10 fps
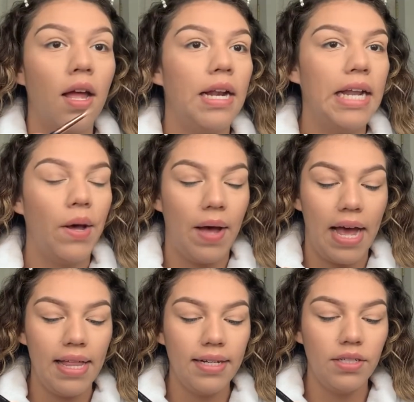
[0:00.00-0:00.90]
Now,
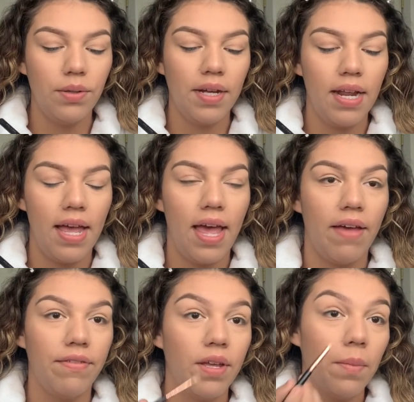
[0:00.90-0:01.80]
I like to go kind of
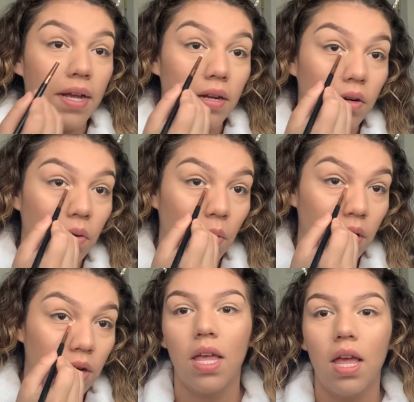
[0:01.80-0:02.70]
heavy in my inner corner.